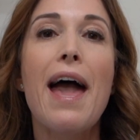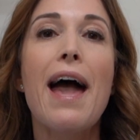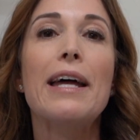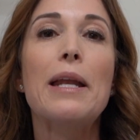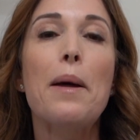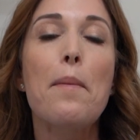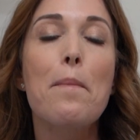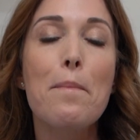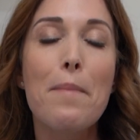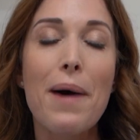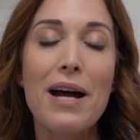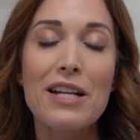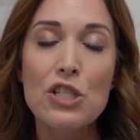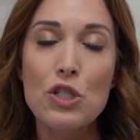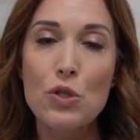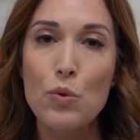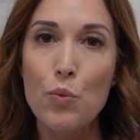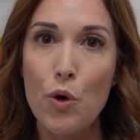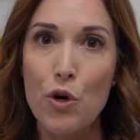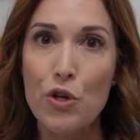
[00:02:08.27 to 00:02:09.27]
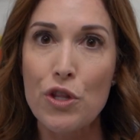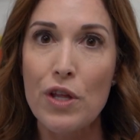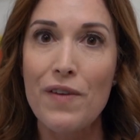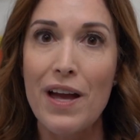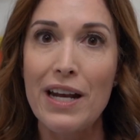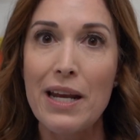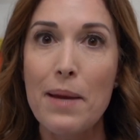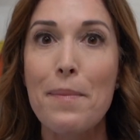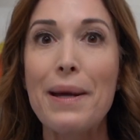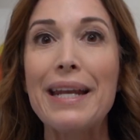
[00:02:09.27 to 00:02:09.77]
and a month's worth of
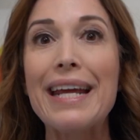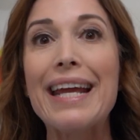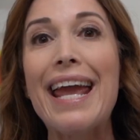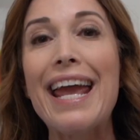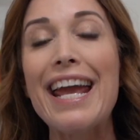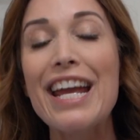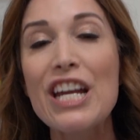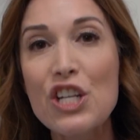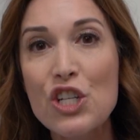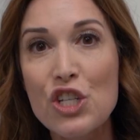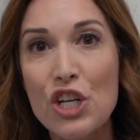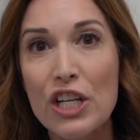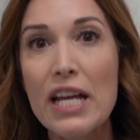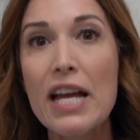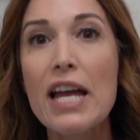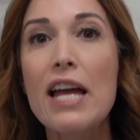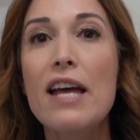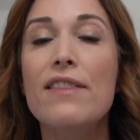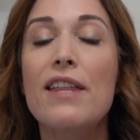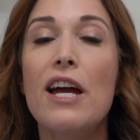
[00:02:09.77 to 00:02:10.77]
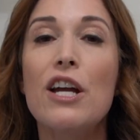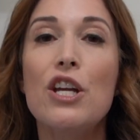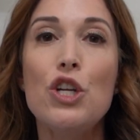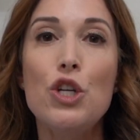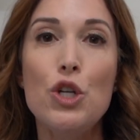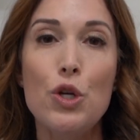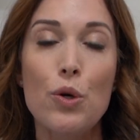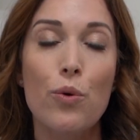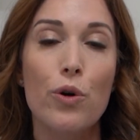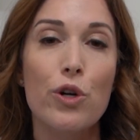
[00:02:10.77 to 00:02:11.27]
any medication that
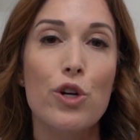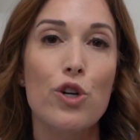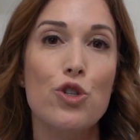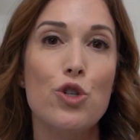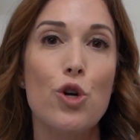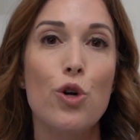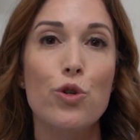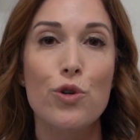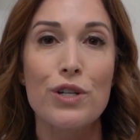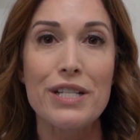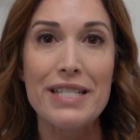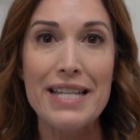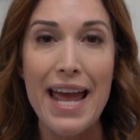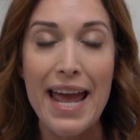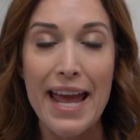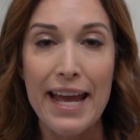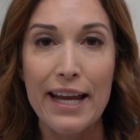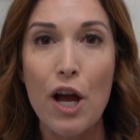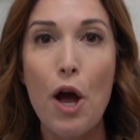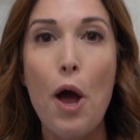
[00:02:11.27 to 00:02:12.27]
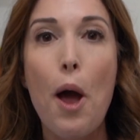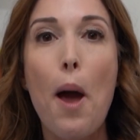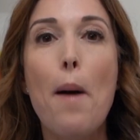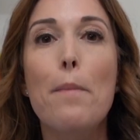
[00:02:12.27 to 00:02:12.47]
you or your children take.